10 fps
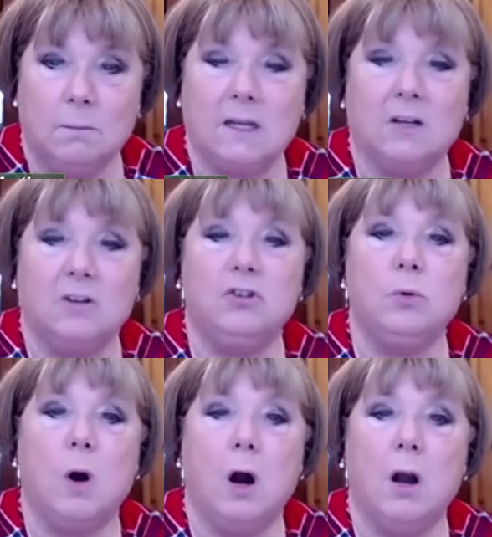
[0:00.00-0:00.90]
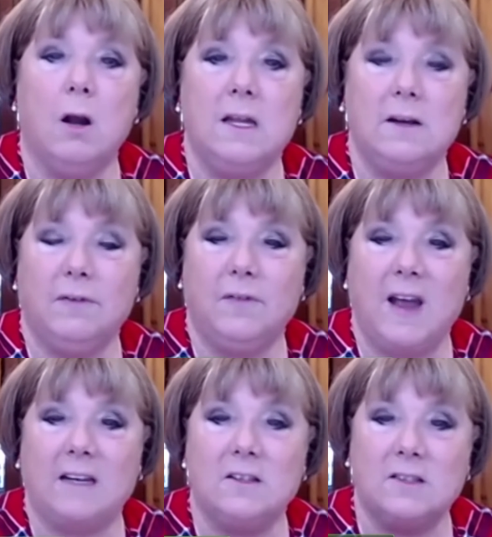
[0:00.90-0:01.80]
because you are in
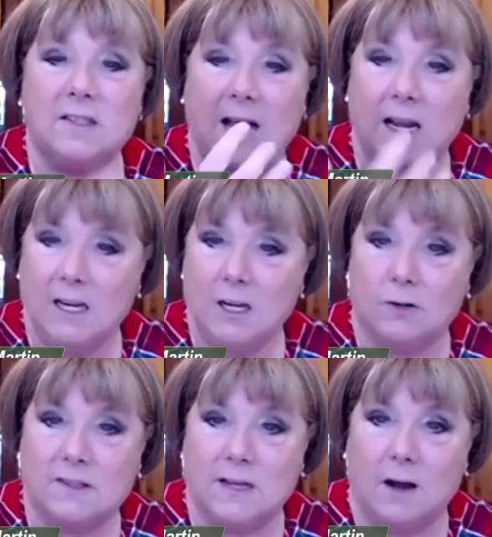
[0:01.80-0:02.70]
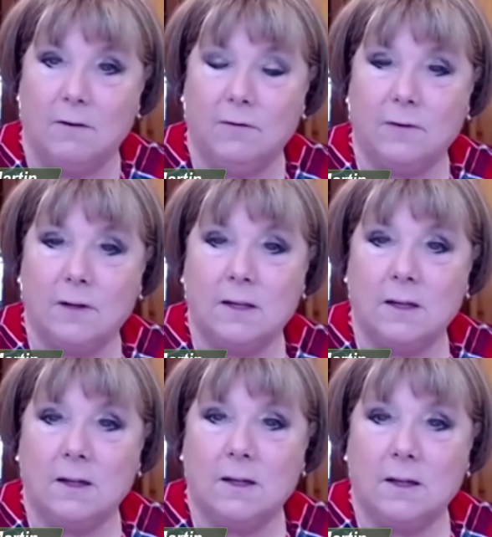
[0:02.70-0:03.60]
effect telling yourself
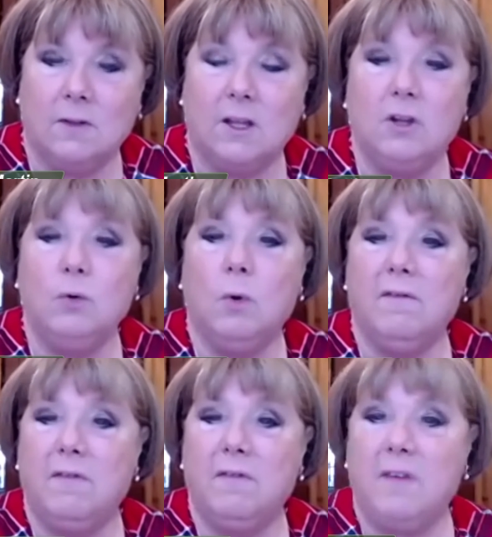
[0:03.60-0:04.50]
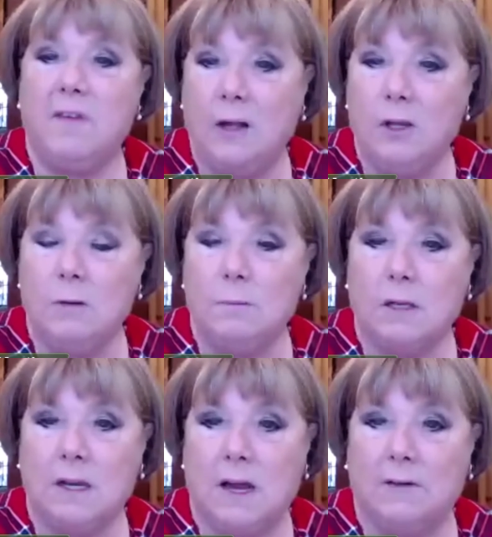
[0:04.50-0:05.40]
that you are valuable
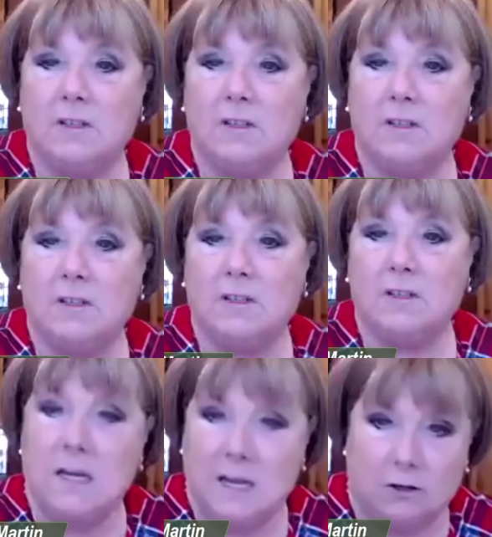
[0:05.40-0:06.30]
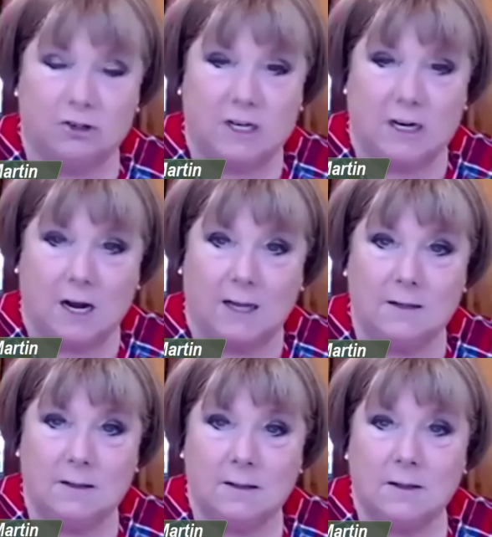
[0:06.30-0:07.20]
enough to spend energy
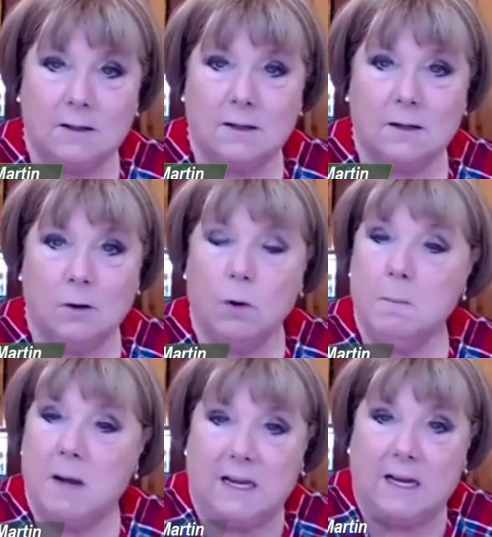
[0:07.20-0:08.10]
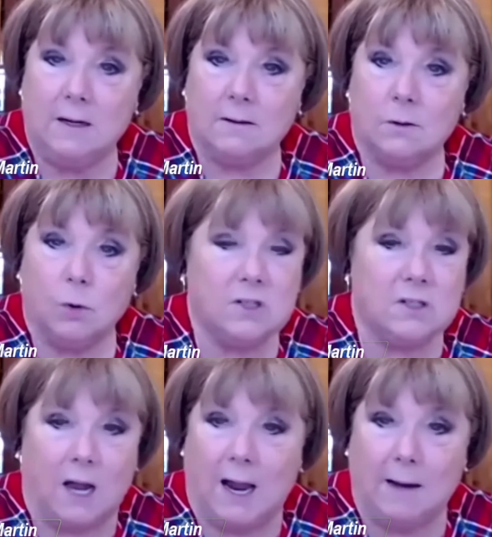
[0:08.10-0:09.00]
on, or money, or
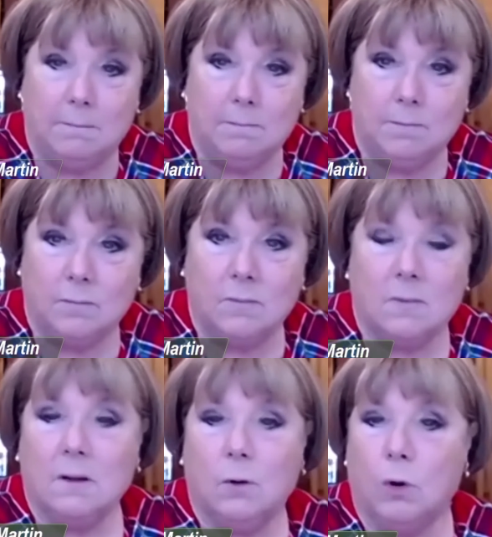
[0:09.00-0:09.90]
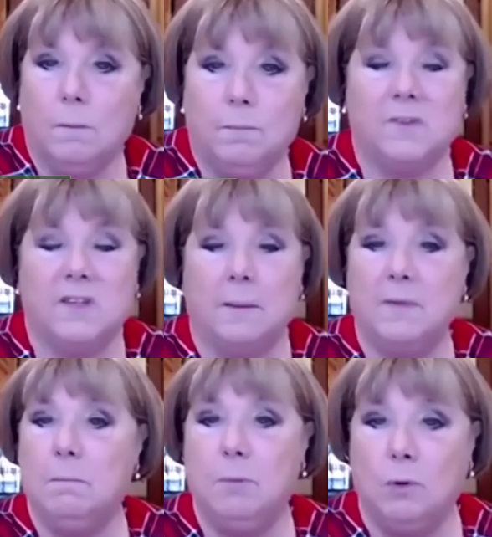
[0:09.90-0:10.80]
time, or
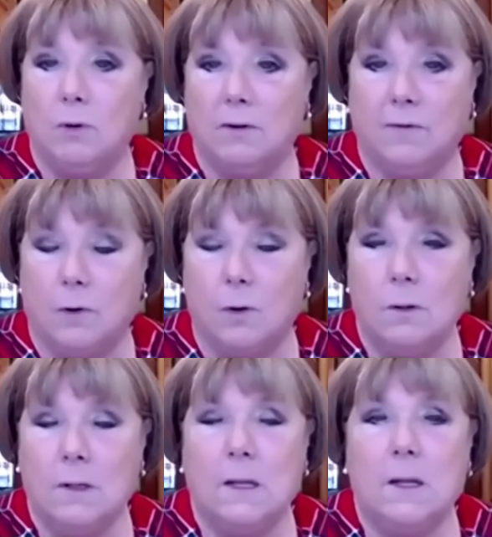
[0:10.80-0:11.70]
something beautiful,